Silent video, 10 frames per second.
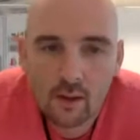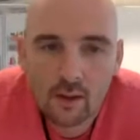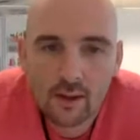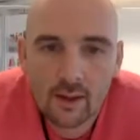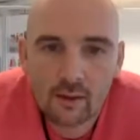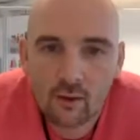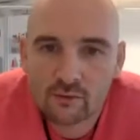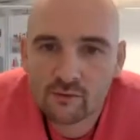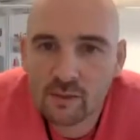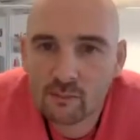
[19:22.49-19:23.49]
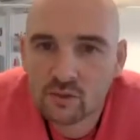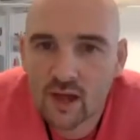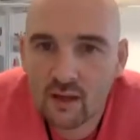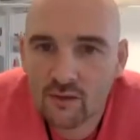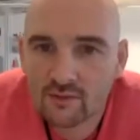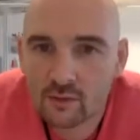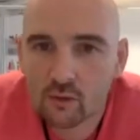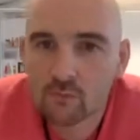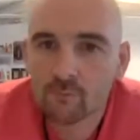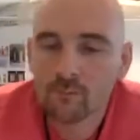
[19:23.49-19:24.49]
Lots of people share this
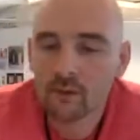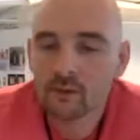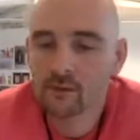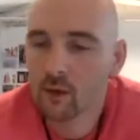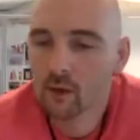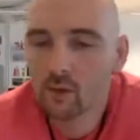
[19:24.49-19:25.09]
still. So